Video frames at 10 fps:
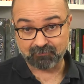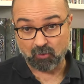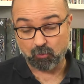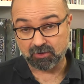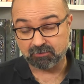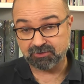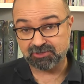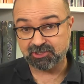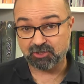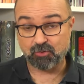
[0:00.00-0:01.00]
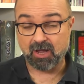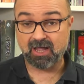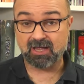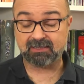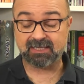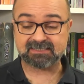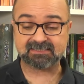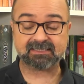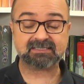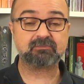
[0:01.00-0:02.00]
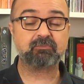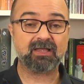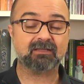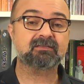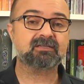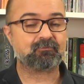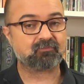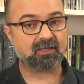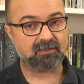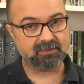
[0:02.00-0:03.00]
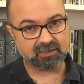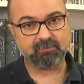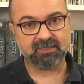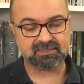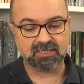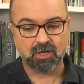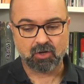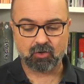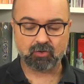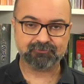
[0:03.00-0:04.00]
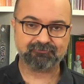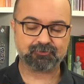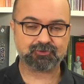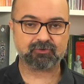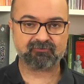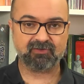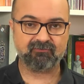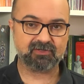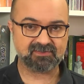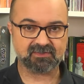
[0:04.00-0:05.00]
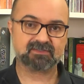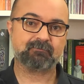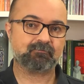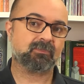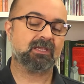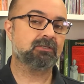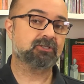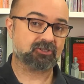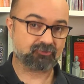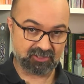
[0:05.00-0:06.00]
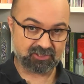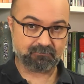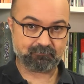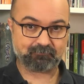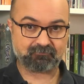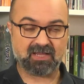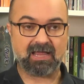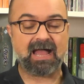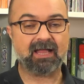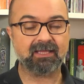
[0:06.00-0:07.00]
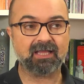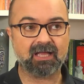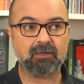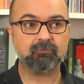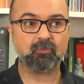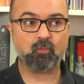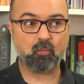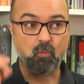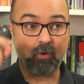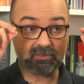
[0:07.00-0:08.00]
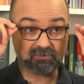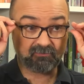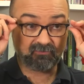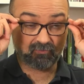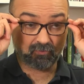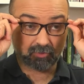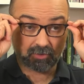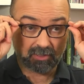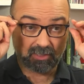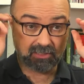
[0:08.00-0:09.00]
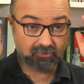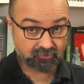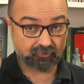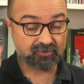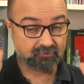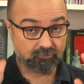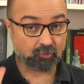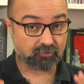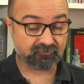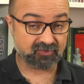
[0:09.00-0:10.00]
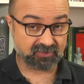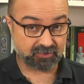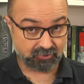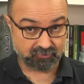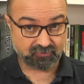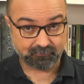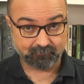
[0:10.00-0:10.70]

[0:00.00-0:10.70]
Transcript: Welcome to the show. Uh, let's expand a little bit on photography versus illustration. I am one for illustration more often than not.